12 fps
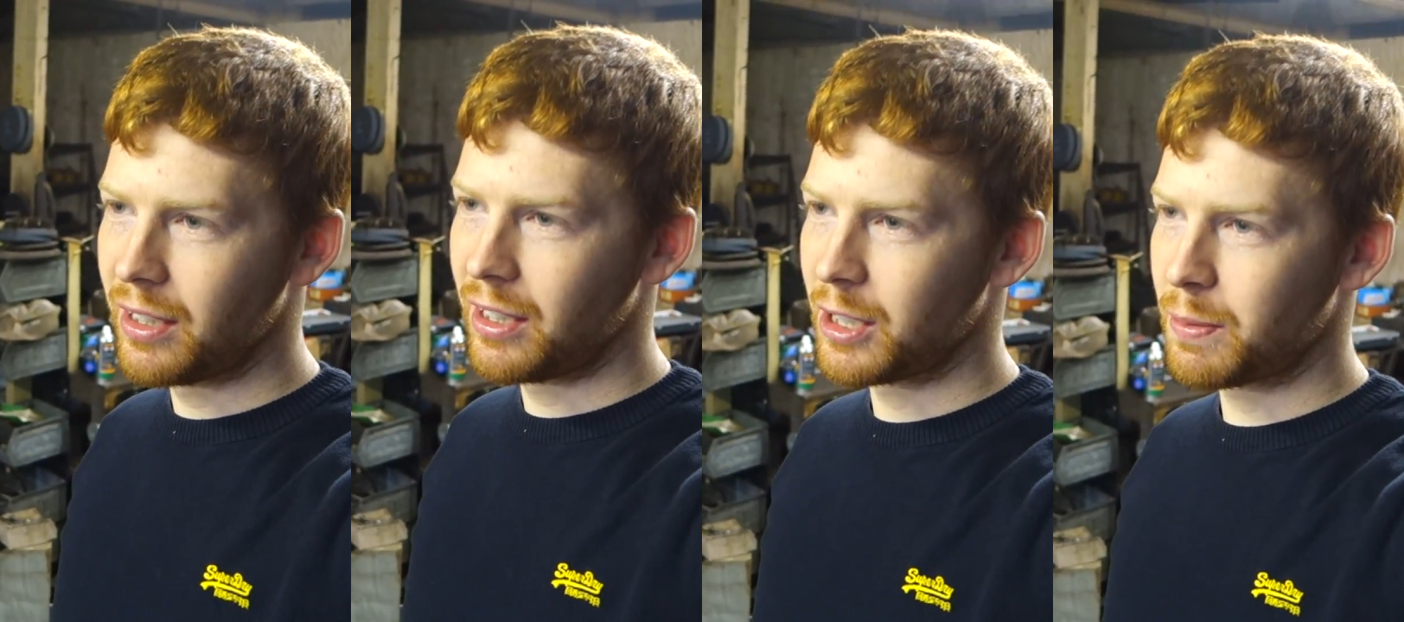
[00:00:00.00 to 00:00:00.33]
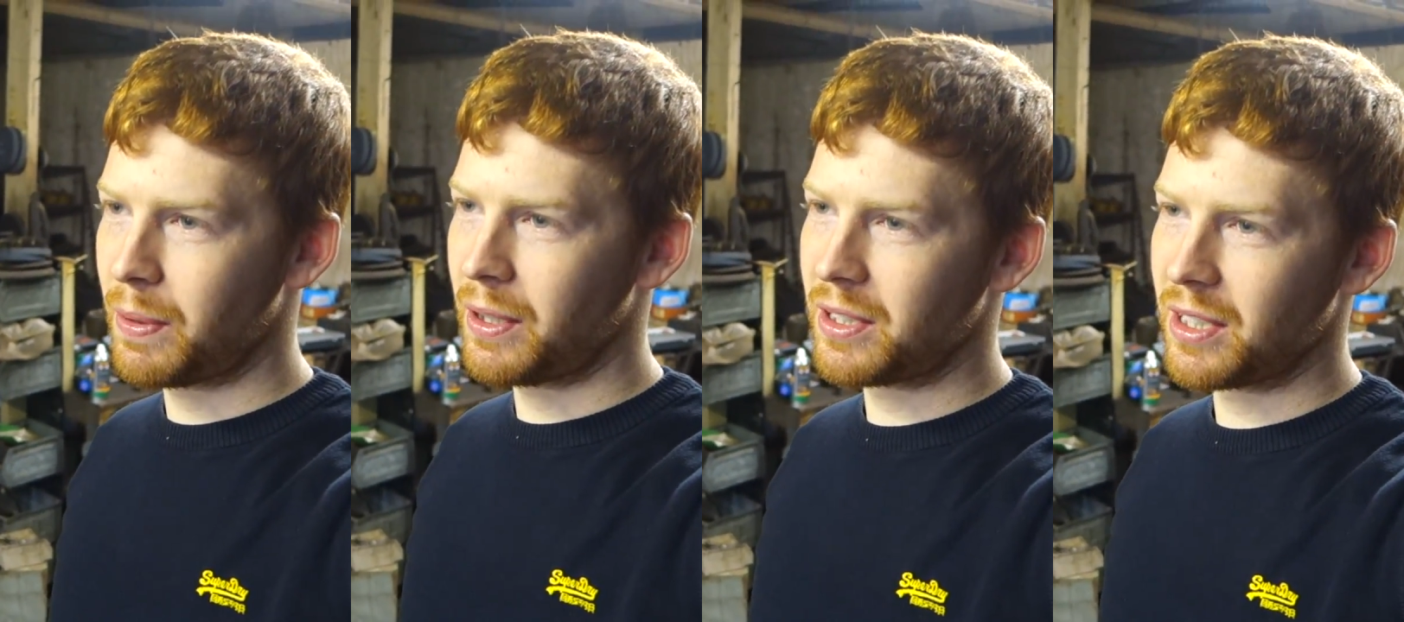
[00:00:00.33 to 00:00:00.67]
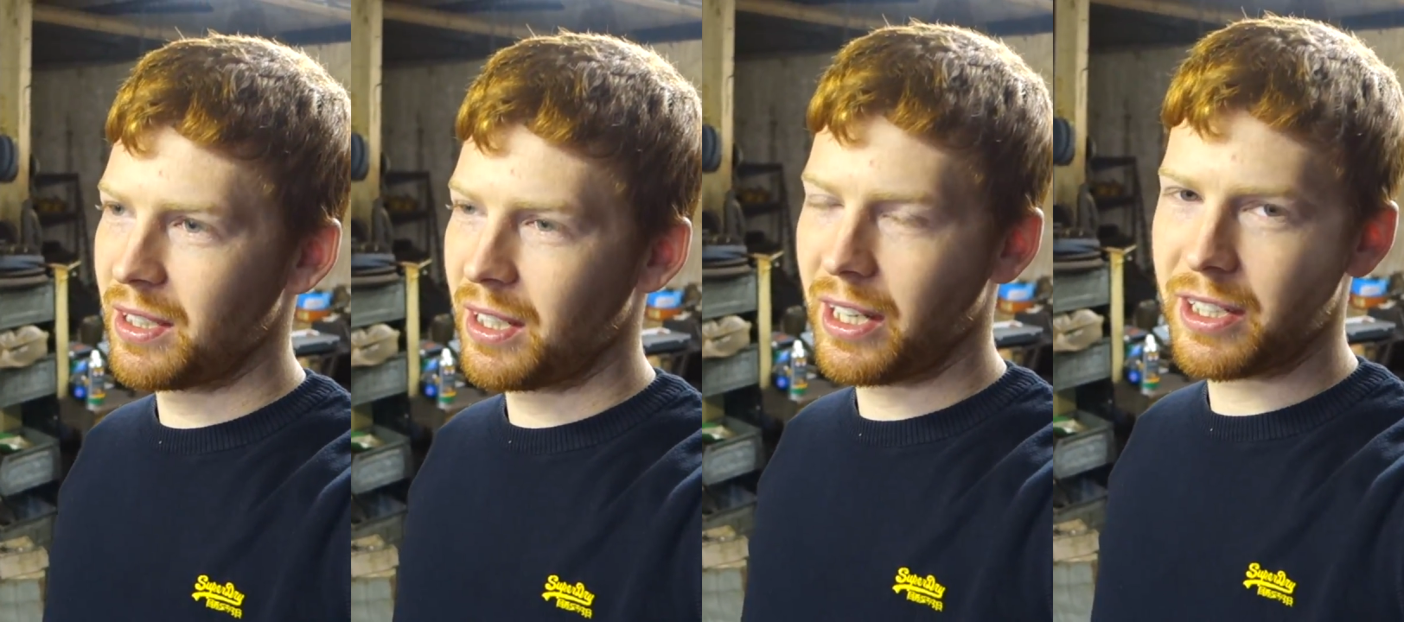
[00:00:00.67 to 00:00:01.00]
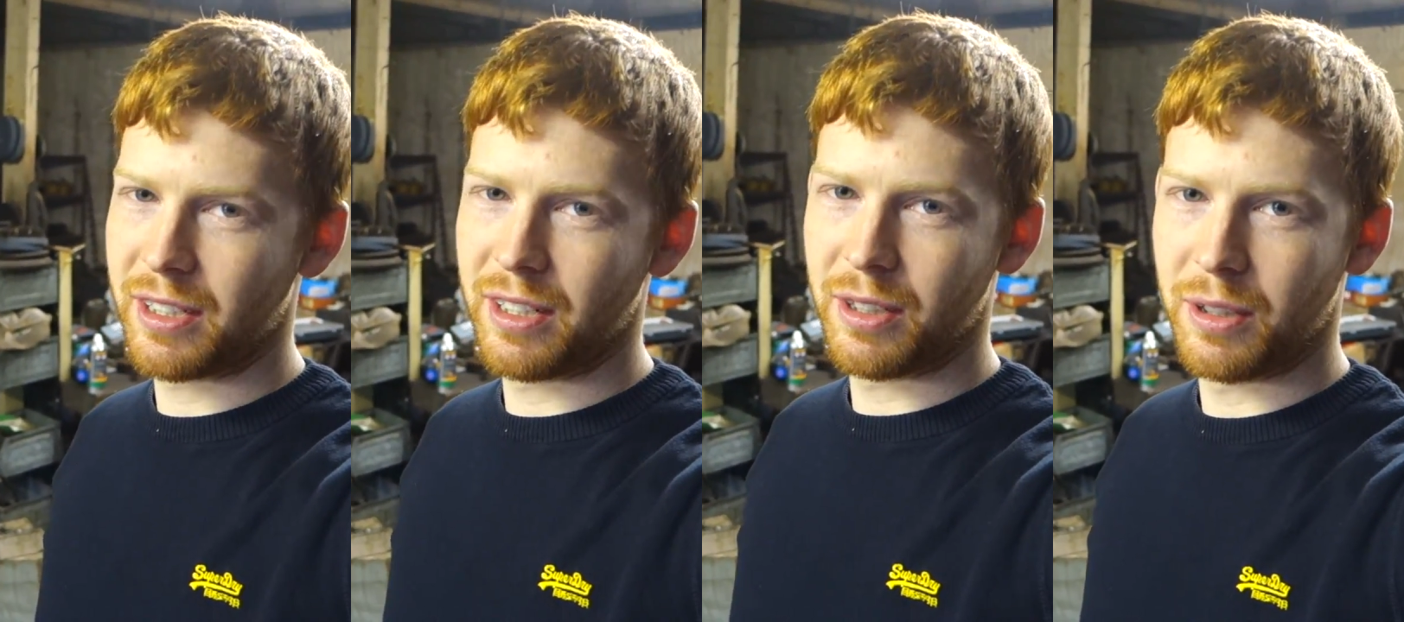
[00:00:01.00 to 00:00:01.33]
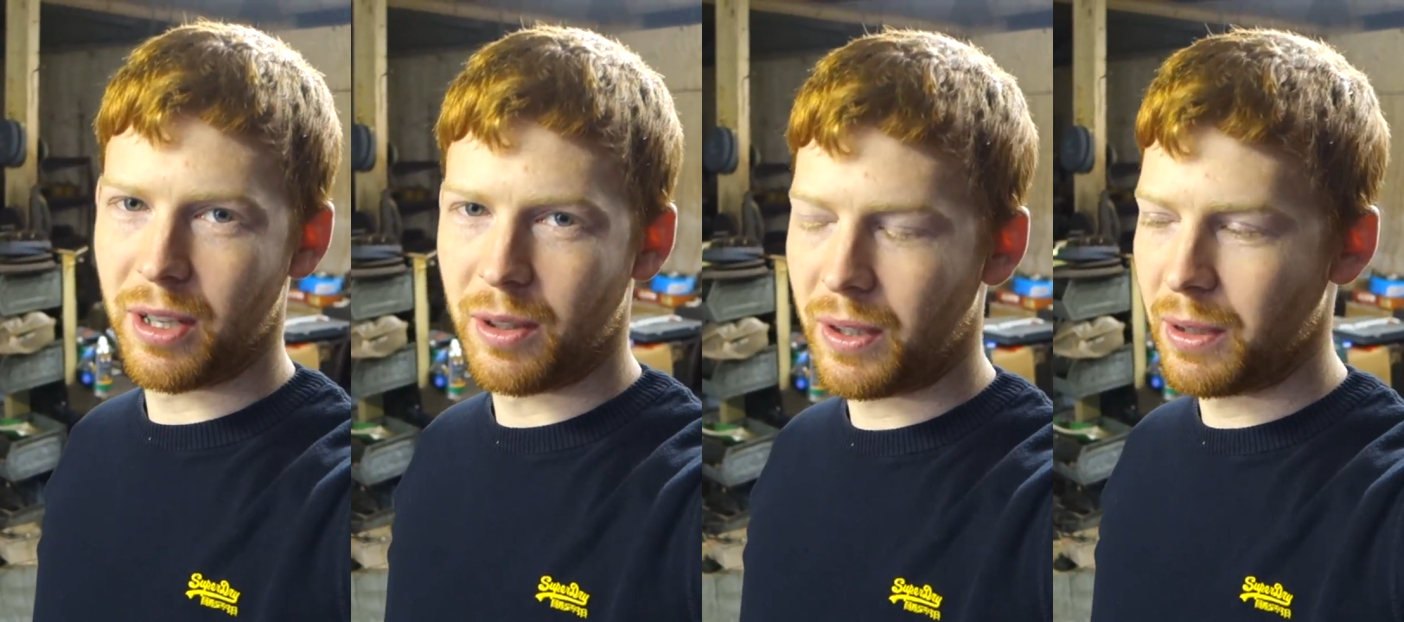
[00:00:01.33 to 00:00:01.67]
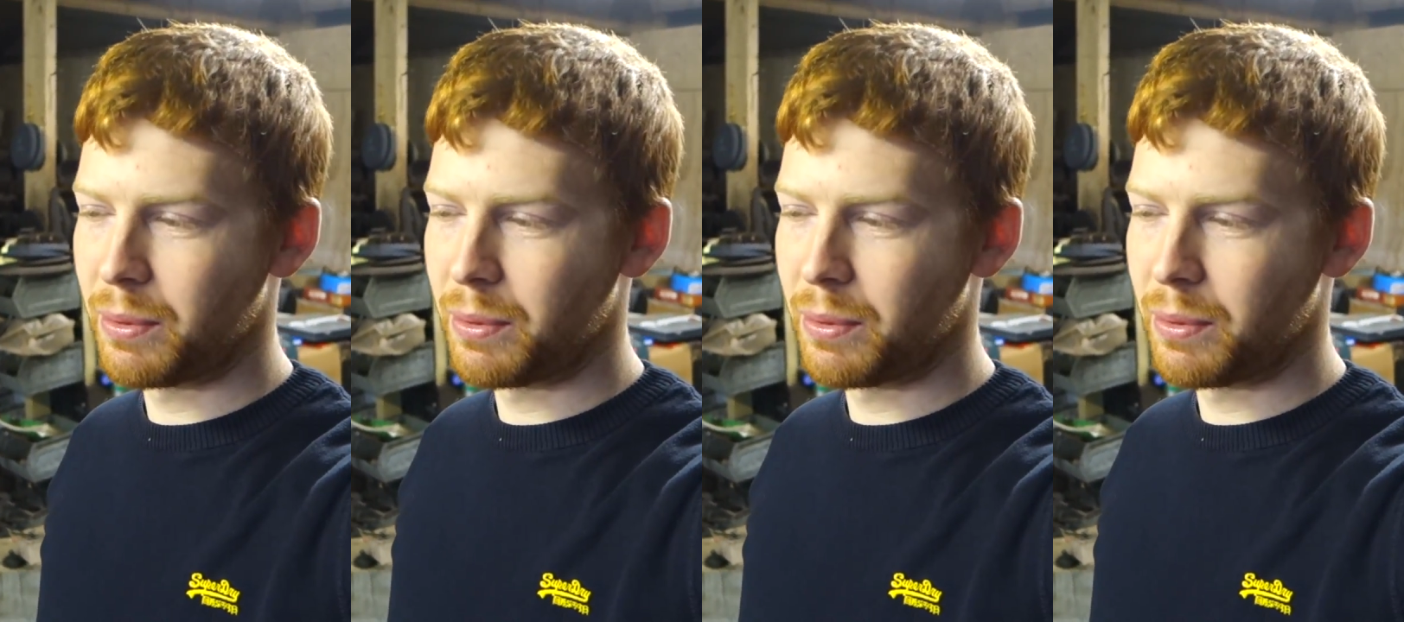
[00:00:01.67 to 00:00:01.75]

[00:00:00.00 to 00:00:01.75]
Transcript: I suppose I actually know why,